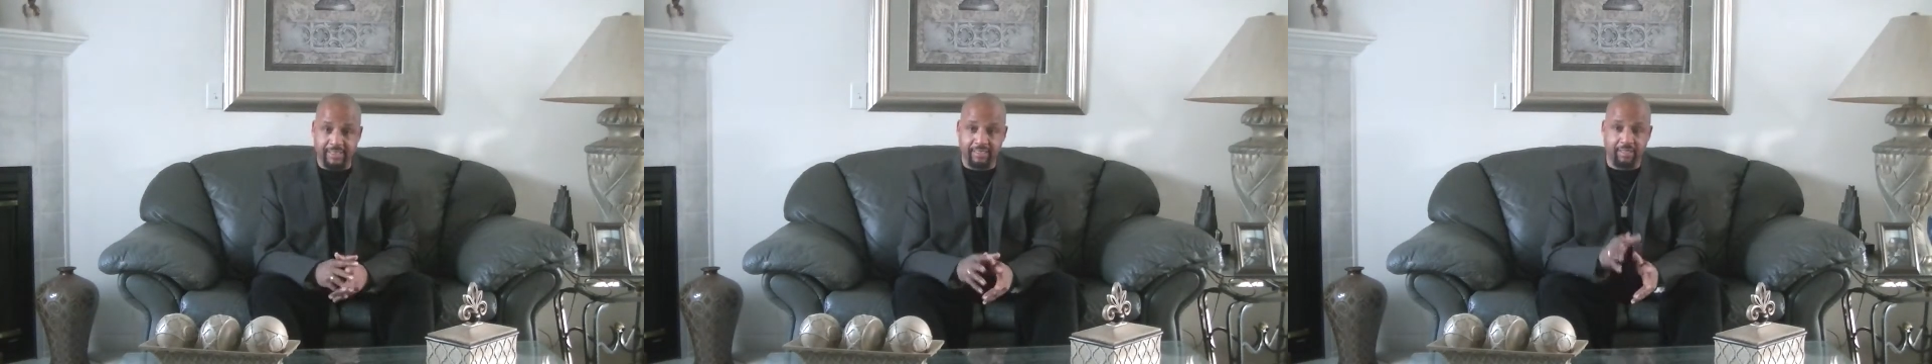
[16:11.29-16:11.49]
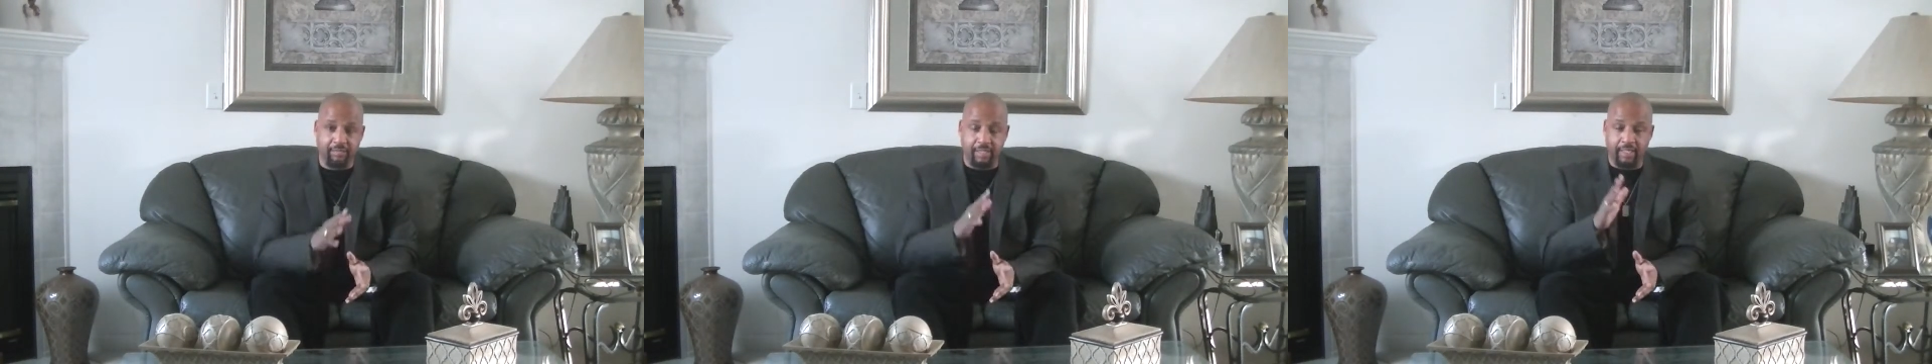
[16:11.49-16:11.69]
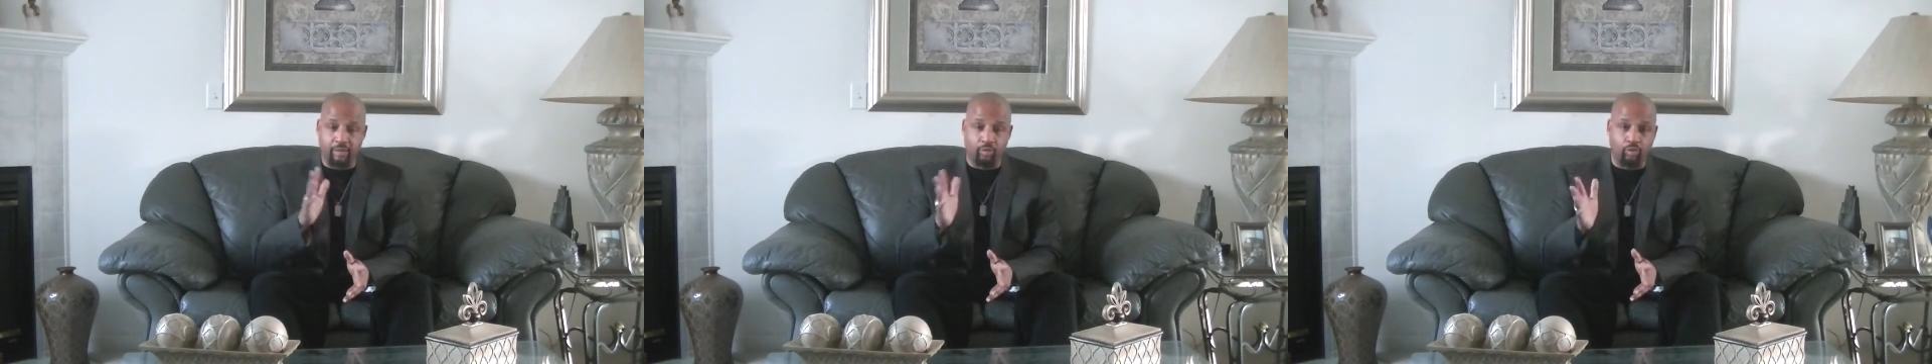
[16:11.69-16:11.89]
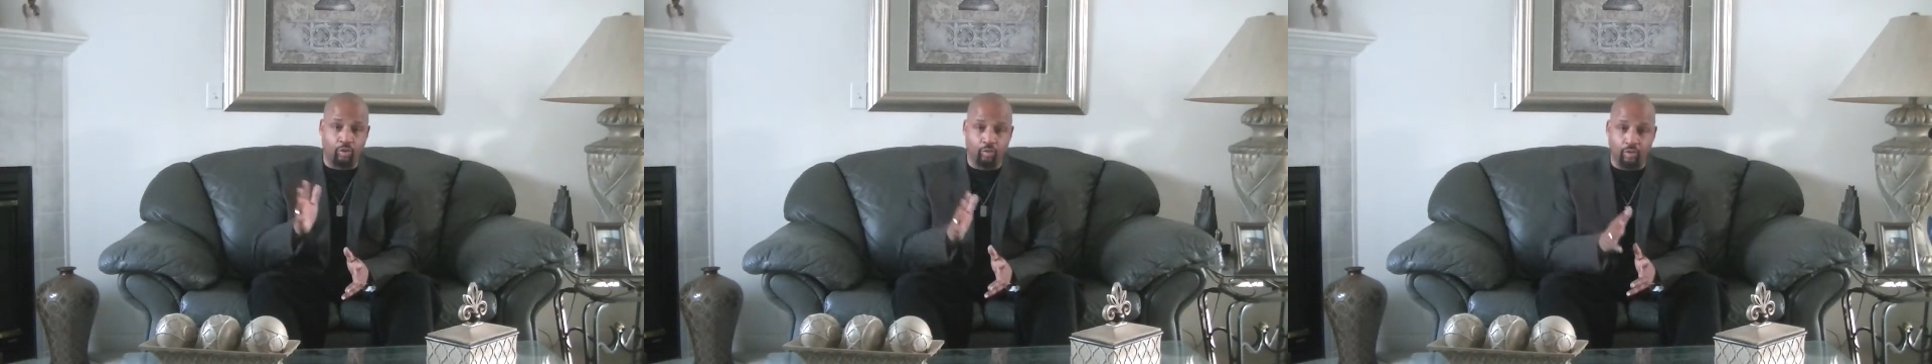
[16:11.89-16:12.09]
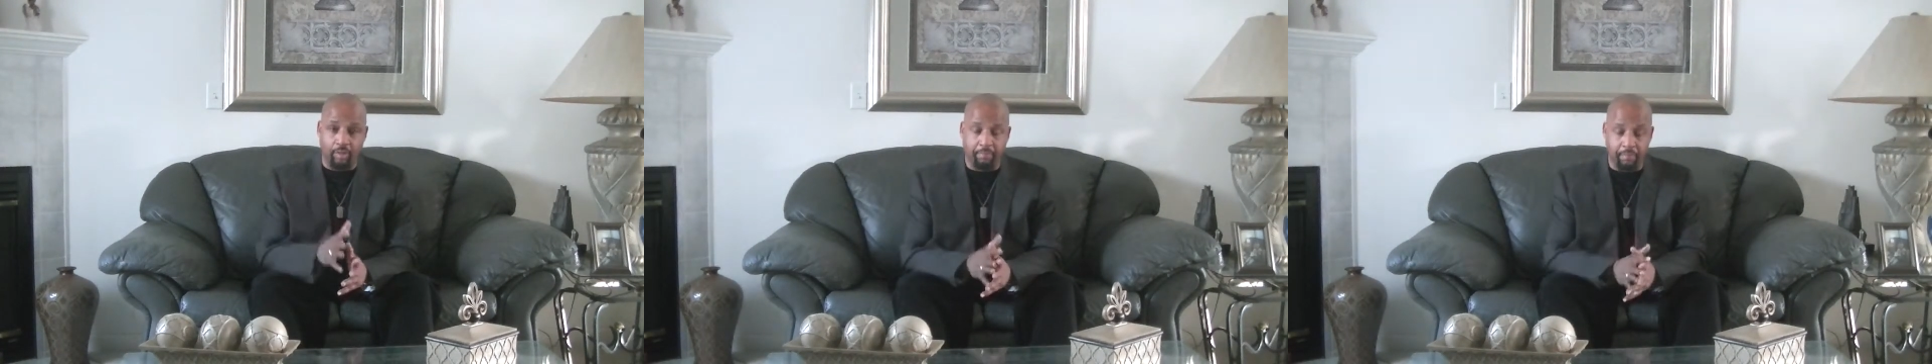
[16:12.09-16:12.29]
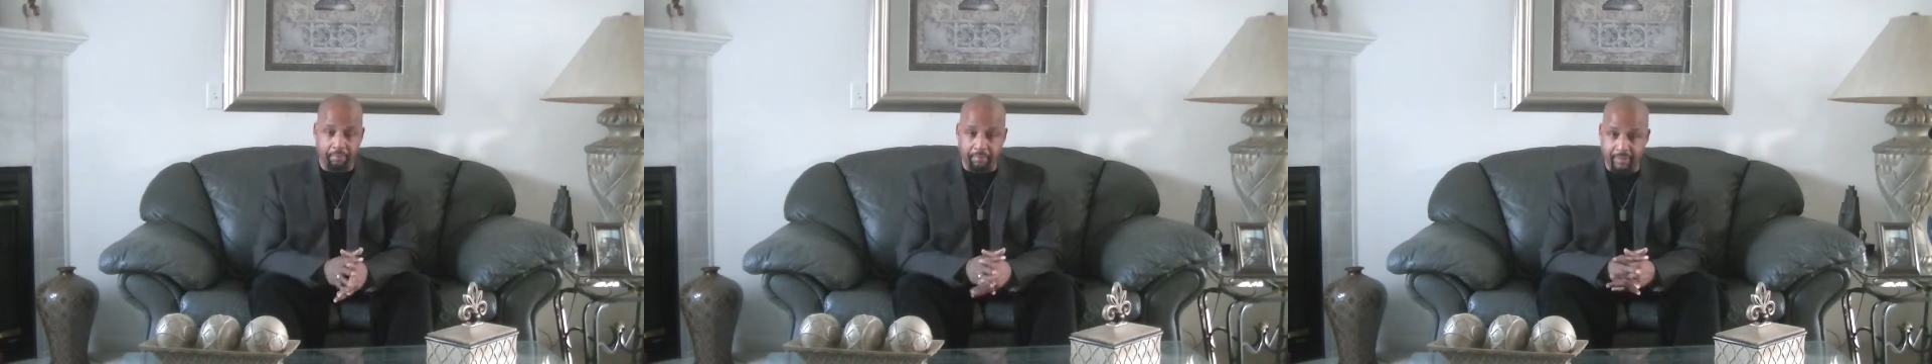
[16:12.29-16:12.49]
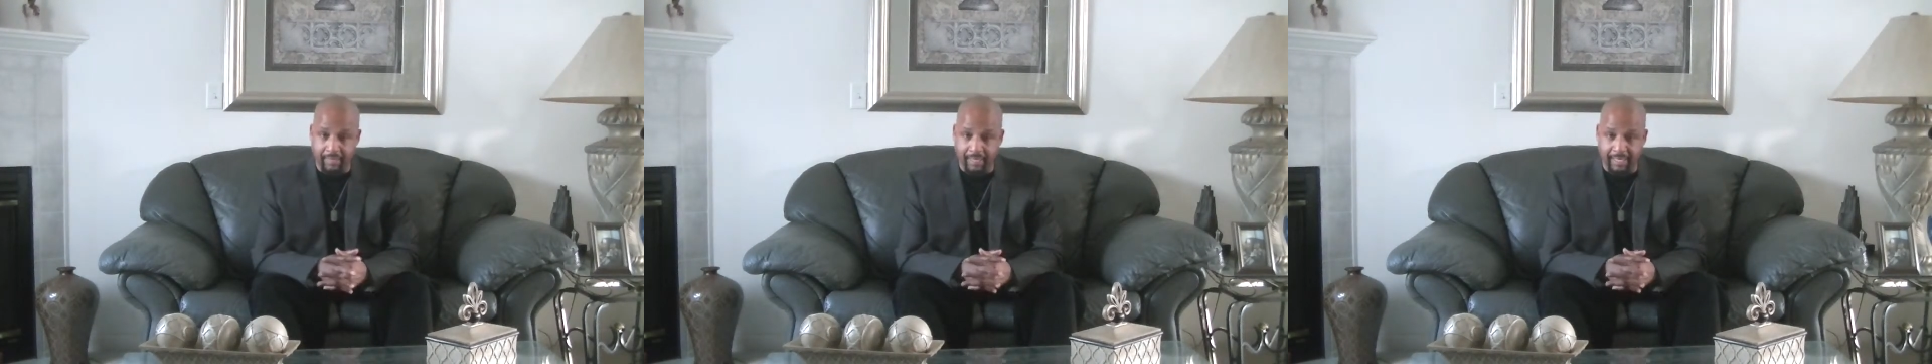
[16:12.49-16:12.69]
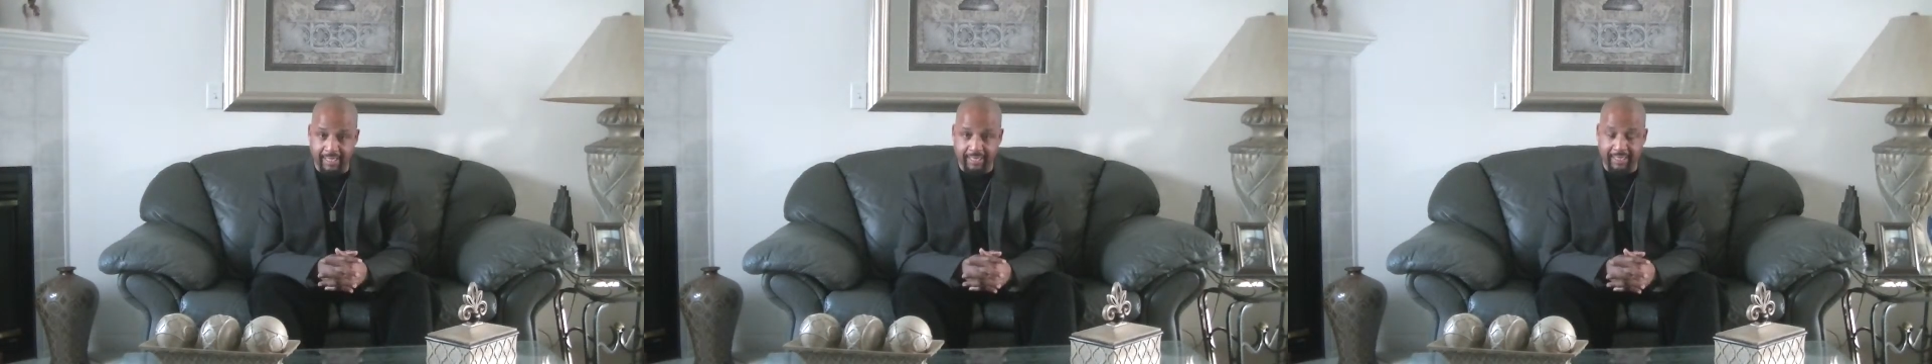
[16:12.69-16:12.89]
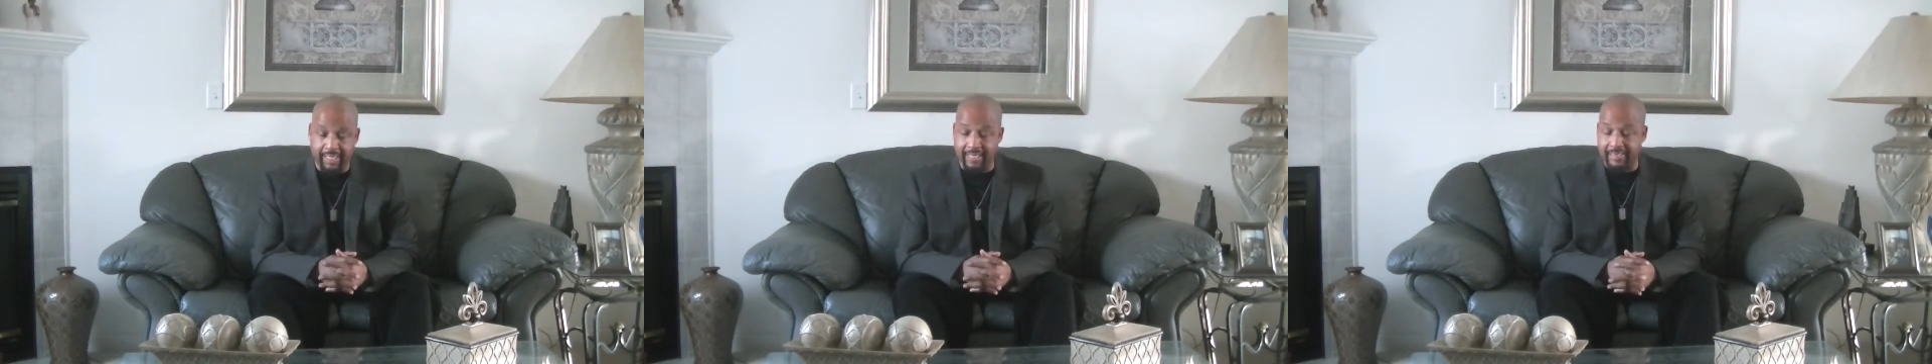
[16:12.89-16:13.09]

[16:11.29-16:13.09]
and grow up and be like that,